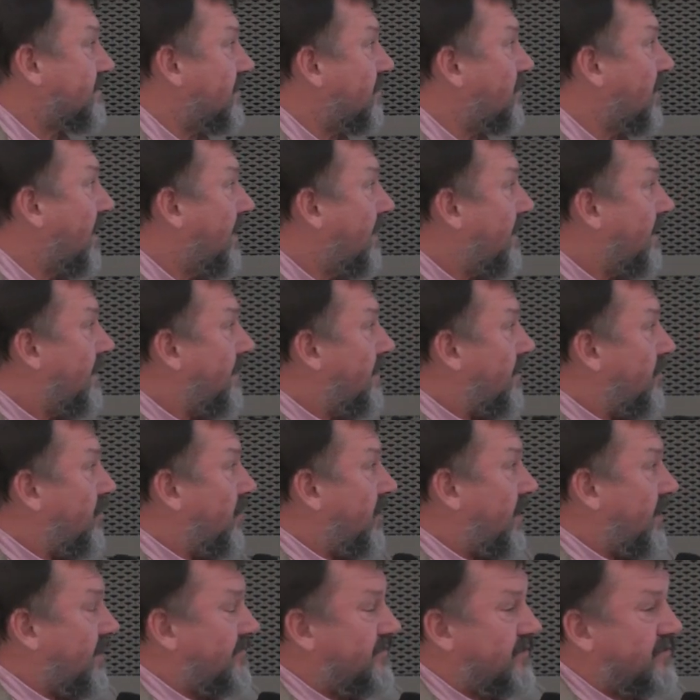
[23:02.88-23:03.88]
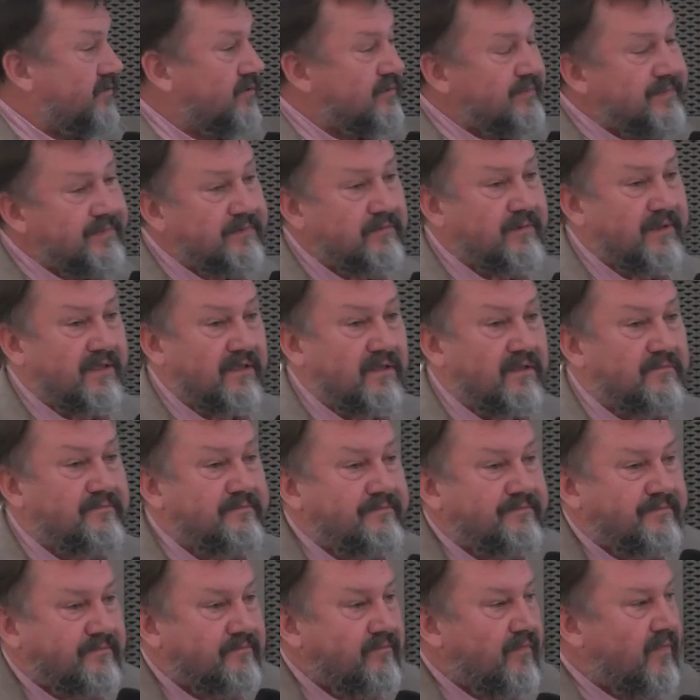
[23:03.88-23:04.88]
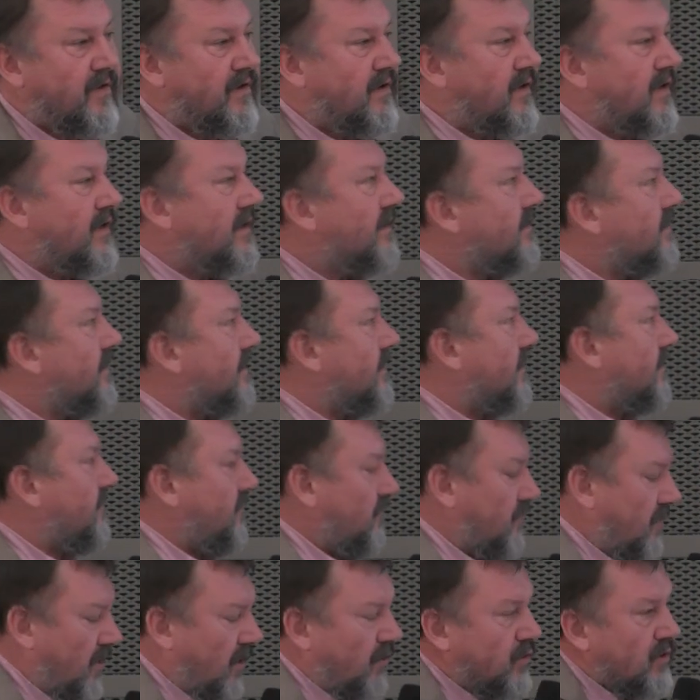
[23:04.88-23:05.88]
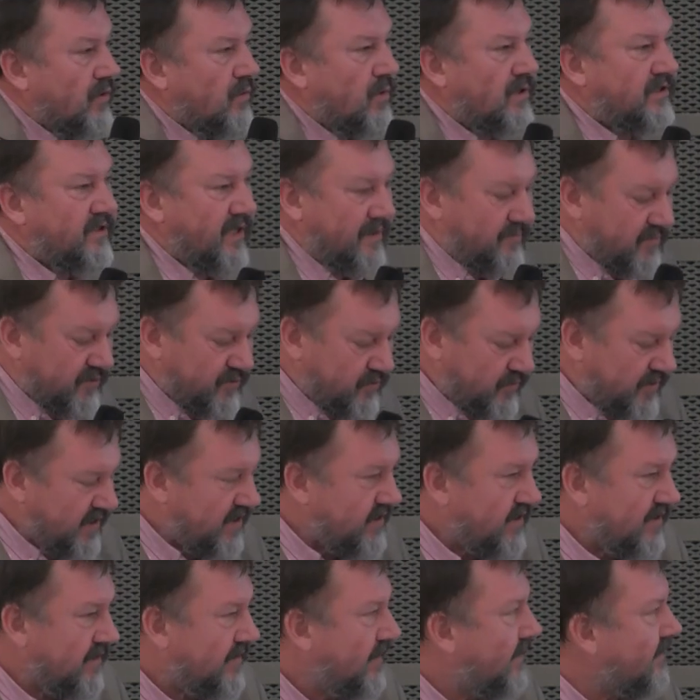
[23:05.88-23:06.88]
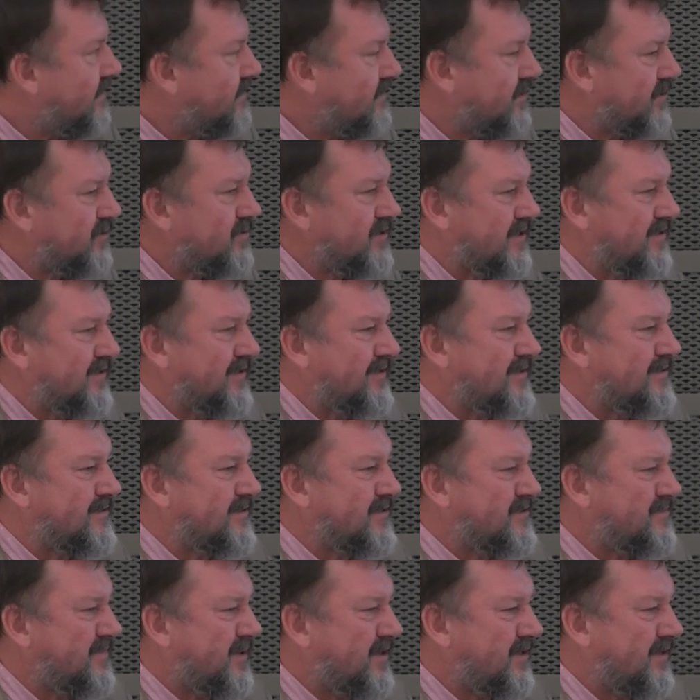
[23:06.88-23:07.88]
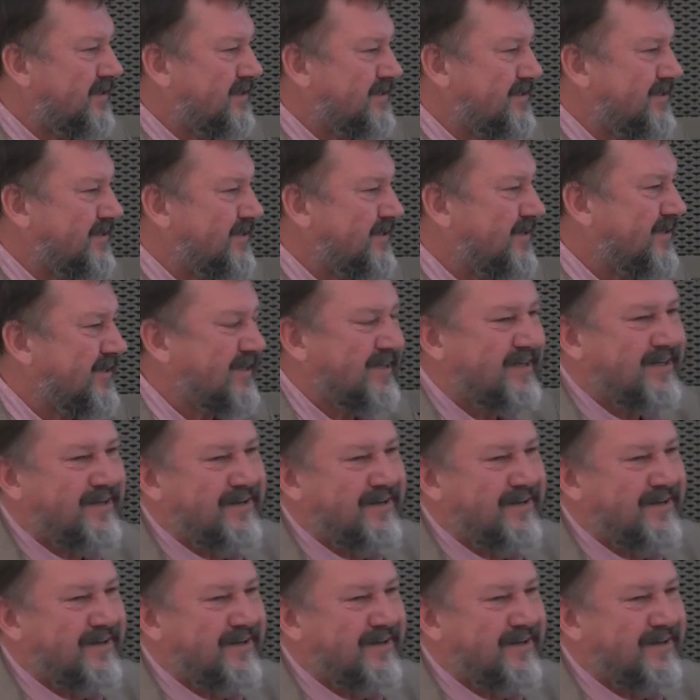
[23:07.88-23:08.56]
So we have to, well, what I'm doing, last two sentences, Michael, sorry.